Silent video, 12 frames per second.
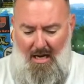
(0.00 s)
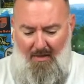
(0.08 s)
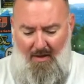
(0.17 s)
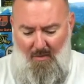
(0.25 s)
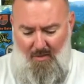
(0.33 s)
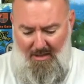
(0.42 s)
and
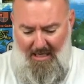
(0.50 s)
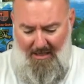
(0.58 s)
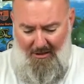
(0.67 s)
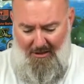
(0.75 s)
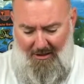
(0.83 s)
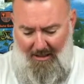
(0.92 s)
then we'll take
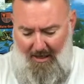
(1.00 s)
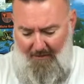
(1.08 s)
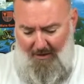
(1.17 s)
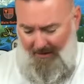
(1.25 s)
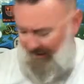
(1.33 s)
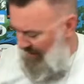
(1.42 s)
a at
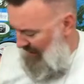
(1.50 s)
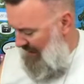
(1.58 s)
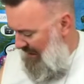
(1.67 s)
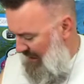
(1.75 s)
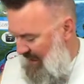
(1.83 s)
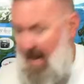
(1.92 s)
everything
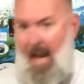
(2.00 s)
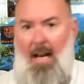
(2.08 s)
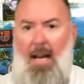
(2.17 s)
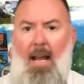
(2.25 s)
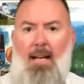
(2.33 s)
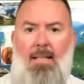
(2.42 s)

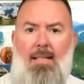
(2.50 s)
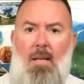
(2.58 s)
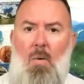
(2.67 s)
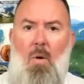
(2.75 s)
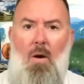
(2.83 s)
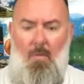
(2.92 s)
and kind of
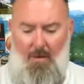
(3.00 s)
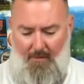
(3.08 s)
see what